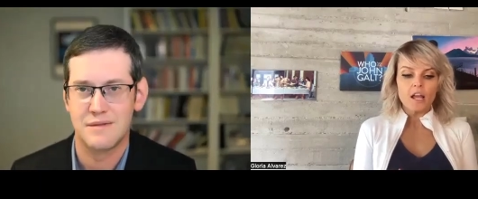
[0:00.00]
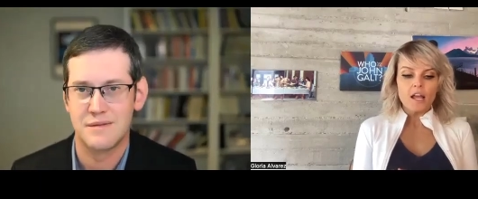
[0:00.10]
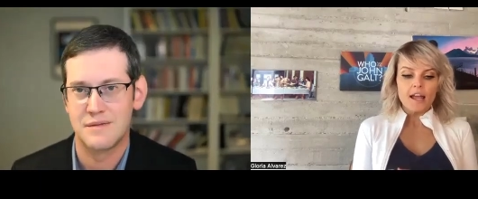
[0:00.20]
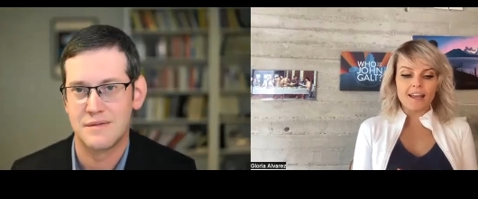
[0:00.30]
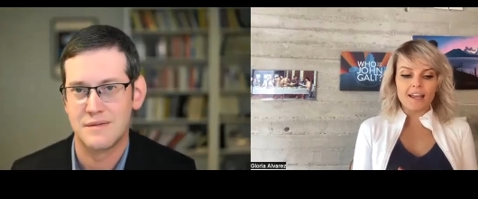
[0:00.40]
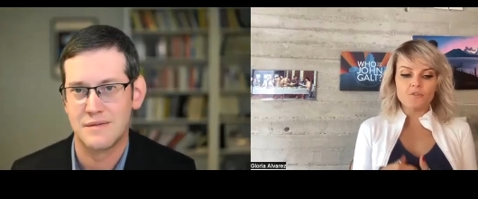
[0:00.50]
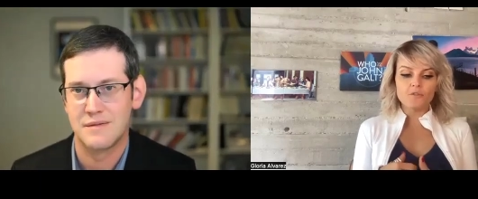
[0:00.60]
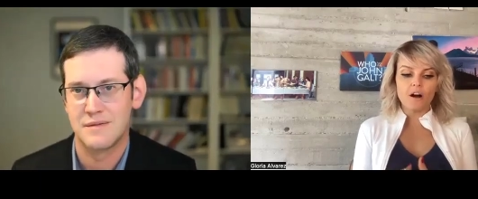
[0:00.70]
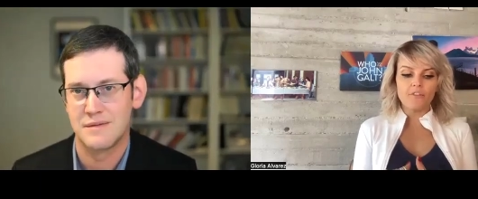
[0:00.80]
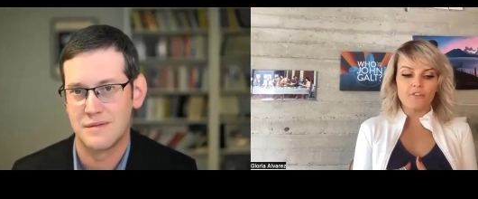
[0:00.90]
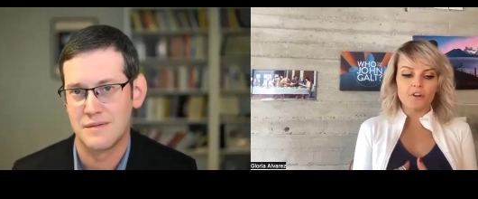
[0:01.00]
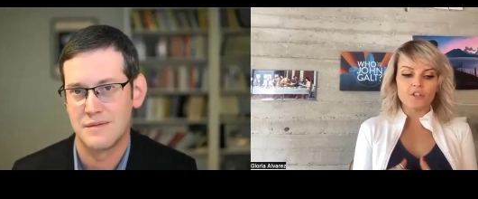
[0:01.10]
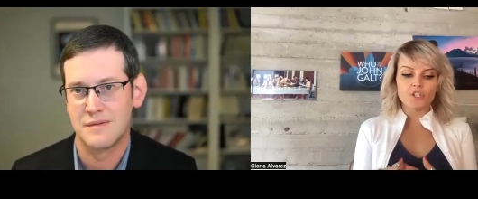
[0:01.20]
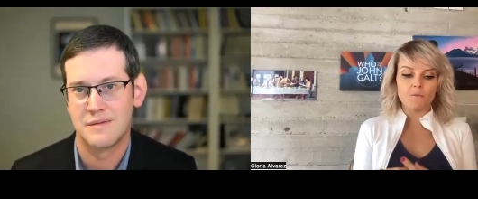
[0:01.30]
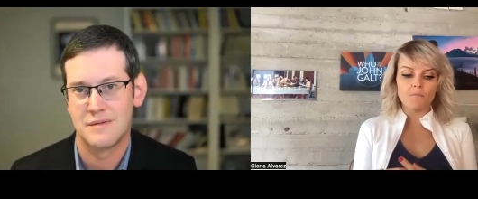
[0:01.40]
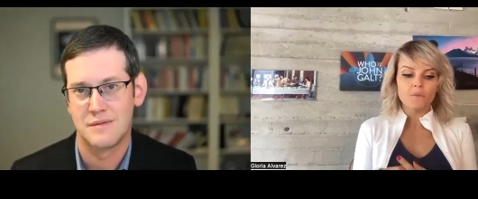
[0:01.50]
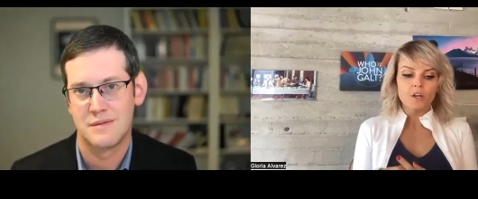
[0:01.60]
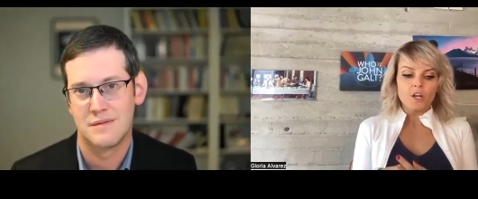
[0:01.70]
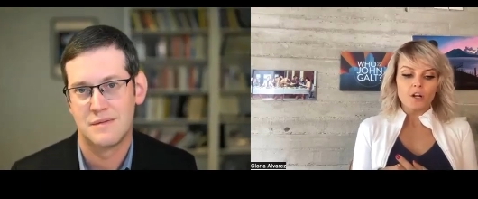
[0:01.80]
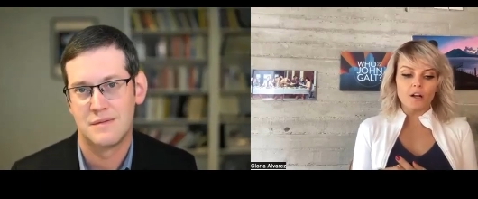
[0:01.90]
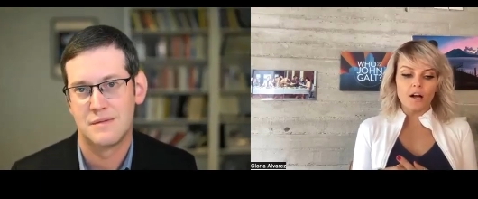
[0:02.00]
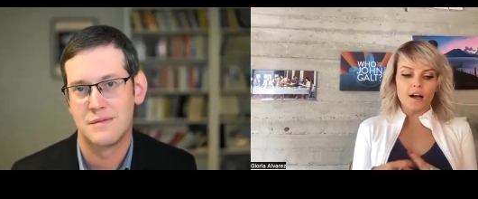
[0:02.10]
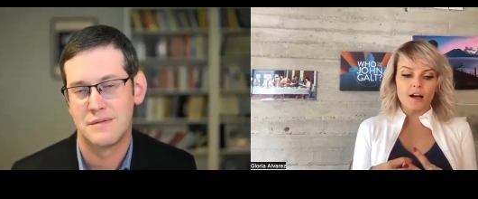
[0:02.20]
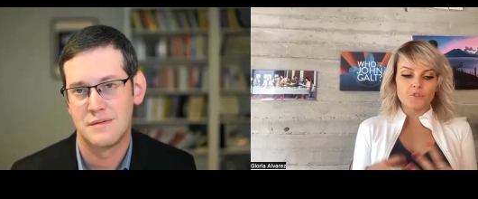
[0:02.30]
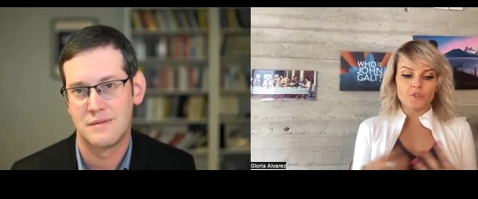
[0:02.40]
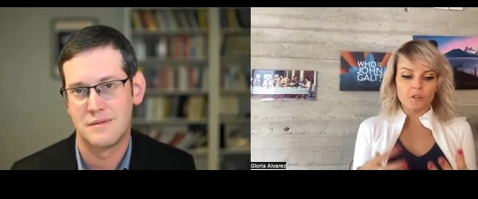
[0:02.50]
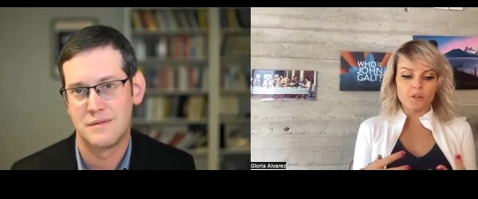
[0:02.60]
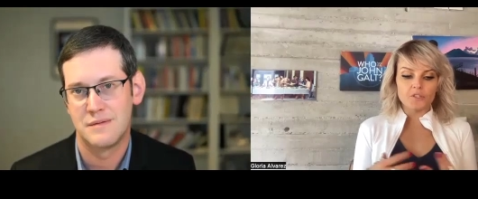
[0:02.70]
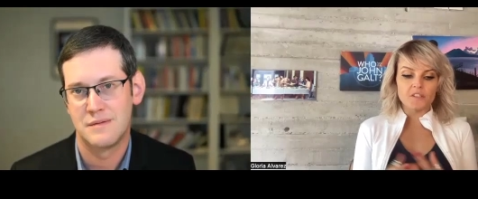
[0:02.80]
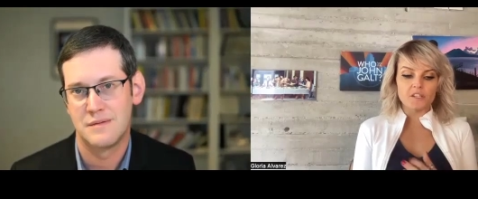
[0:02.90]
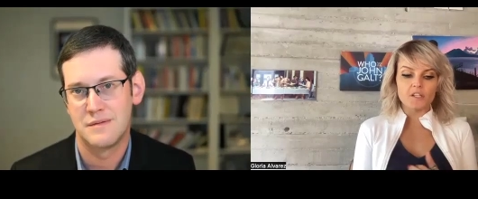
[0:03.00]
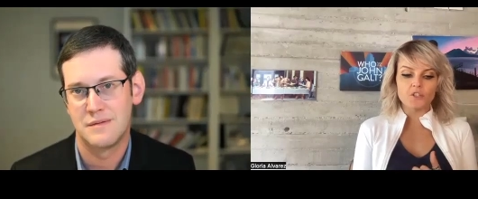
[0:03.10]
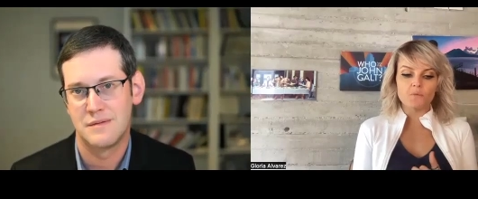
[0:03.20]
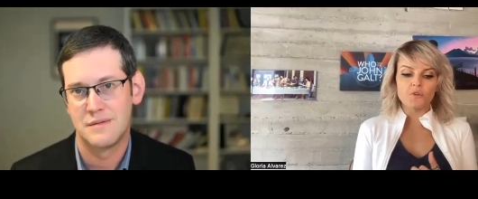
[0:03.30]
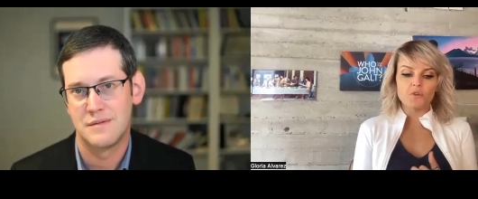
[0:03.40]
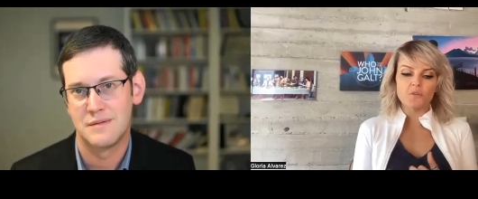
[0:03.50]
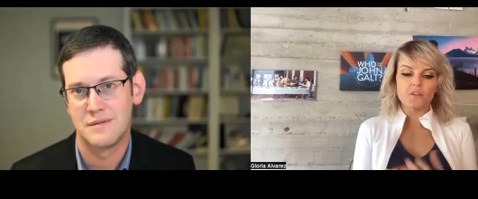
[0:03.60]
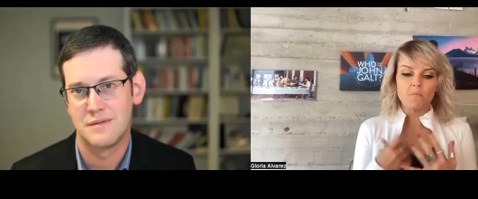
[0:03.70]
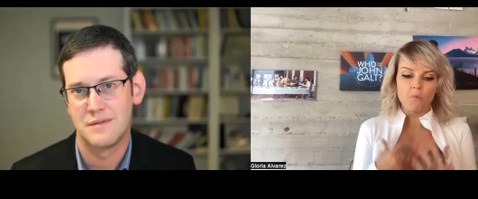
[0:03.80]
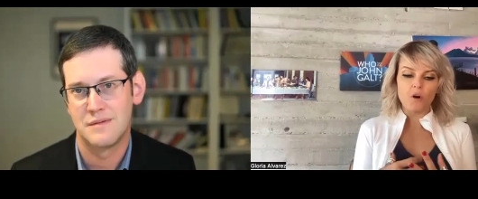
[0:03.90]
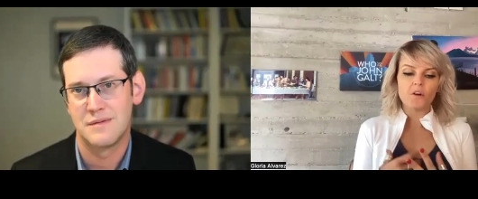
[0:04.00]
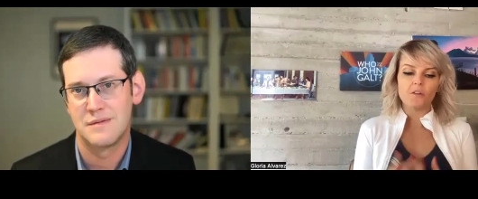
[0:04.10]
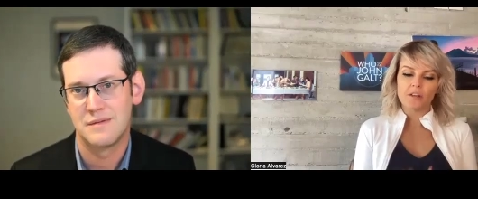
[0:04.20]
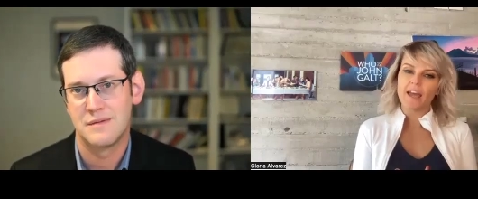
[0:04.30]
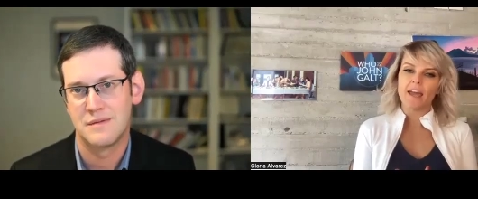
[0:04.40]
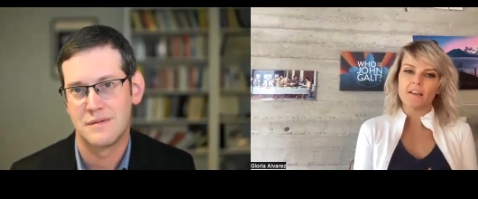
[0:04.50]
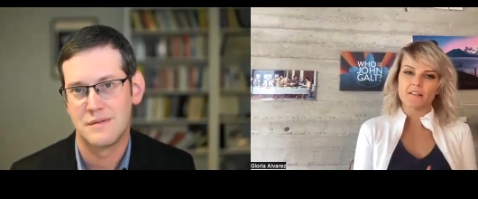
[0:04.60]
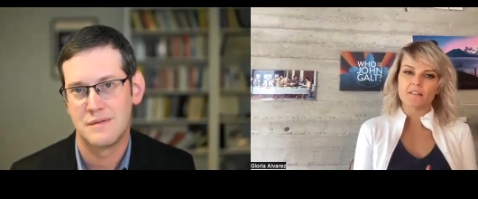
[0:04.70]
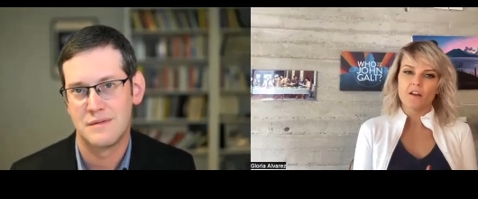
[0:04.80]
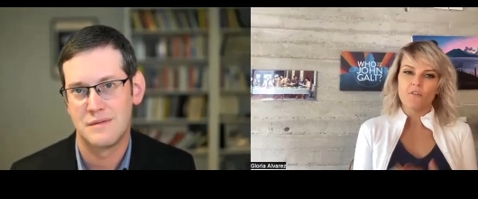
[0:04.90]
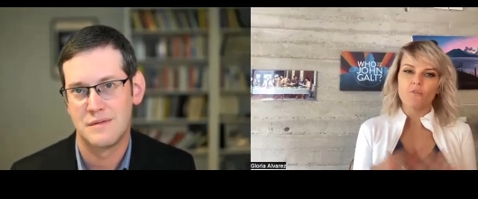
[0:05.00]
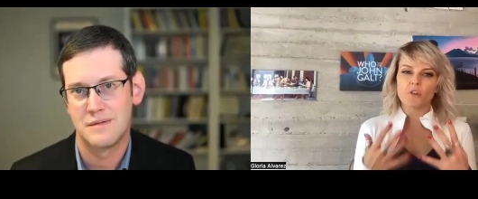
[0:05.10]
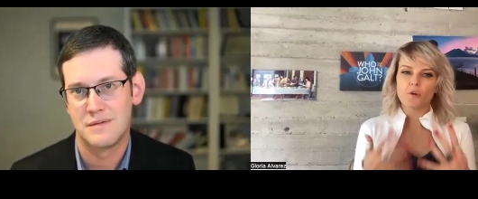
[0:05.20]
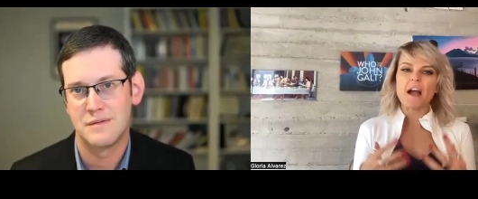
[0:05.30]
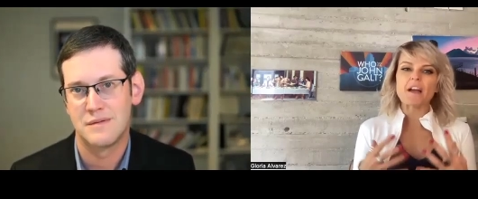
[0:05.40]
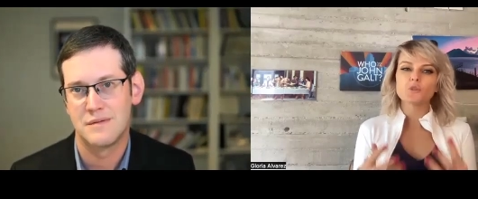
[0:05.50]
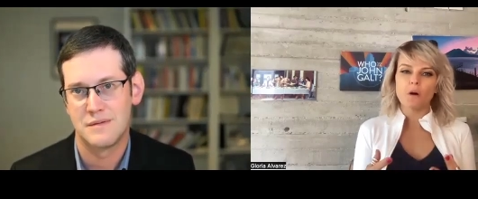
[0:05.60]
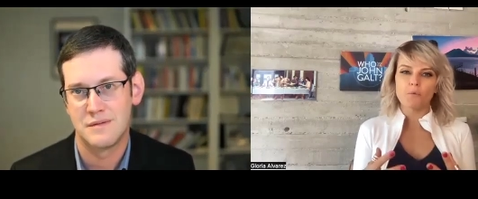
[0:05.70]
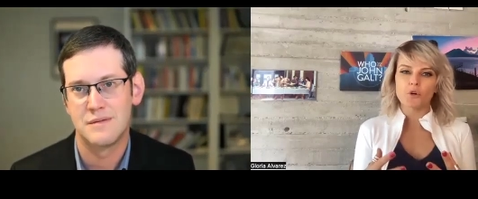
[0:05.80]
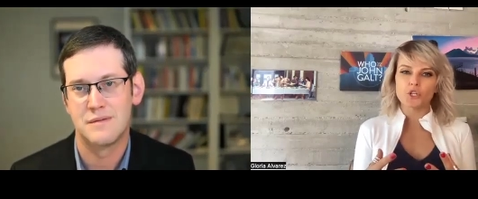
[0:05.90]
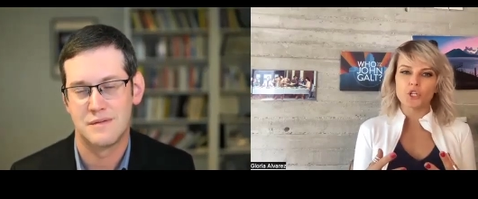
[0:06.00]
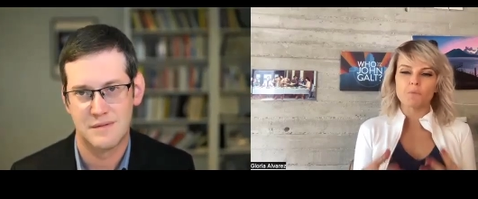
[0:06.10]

Speaker 1: And can you offer some, uh, to close this interview, the moral case for the right to abortion?